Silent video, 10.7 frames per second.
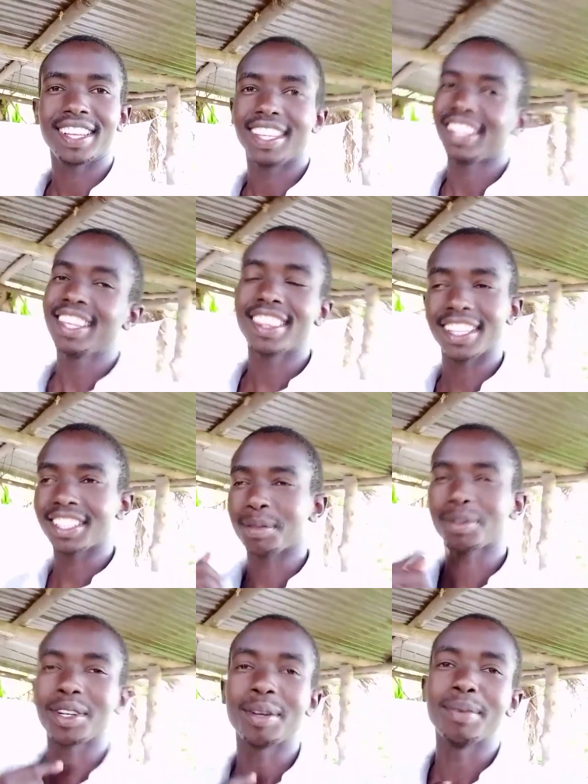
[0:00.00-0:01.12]
Hit that
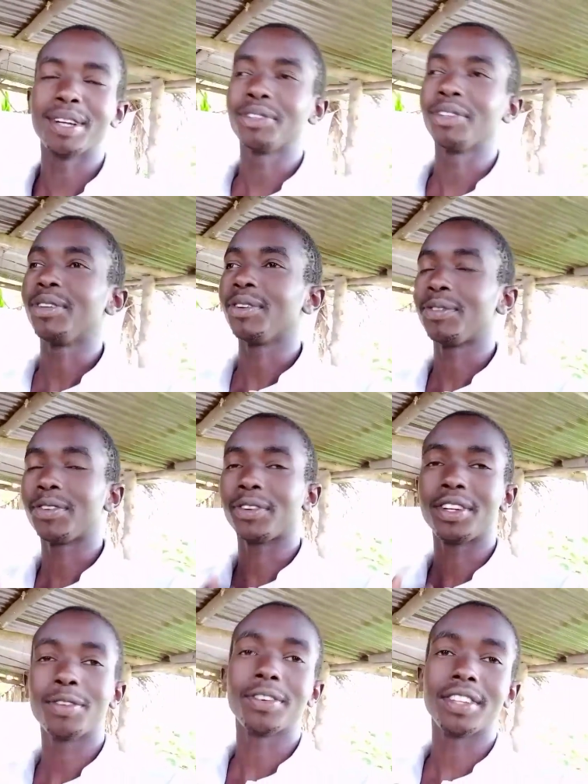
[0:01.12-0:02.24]
subscribe button. You, if you're
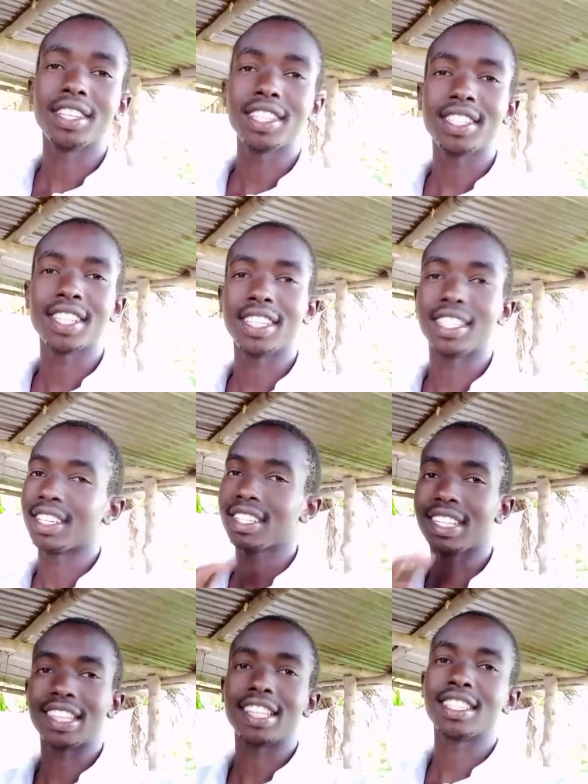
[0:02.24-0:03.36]
ready for this journey, just
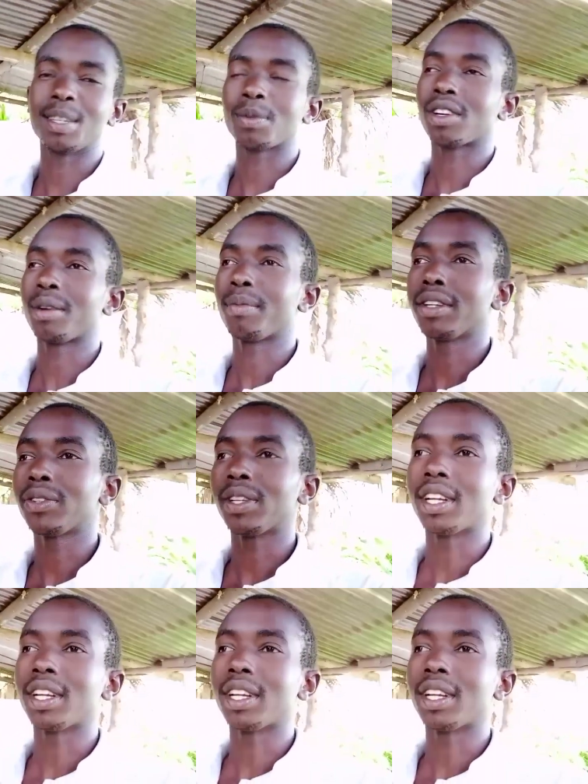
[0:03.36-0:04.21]
hit that subscribe button